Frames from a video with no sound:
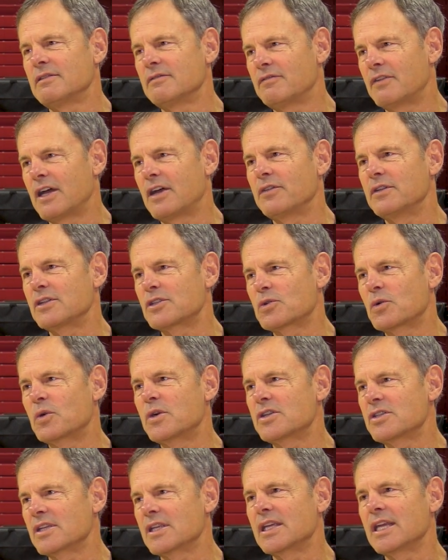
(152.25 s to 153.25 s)
found this
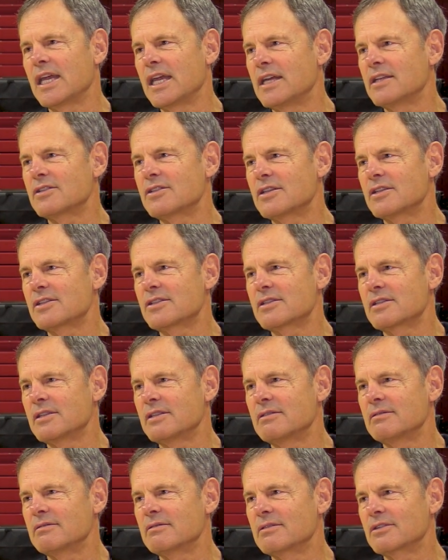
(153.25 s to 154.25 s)
horse in Kansas,
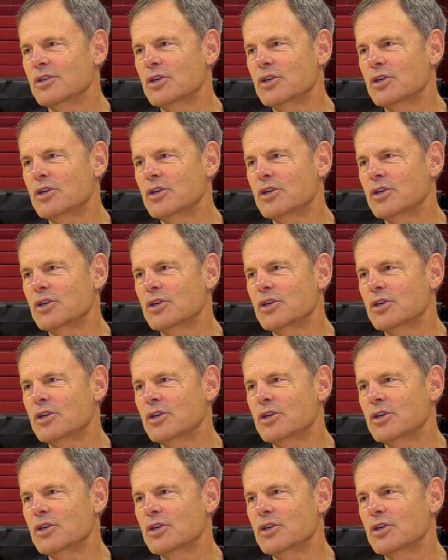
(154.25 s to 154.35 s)
and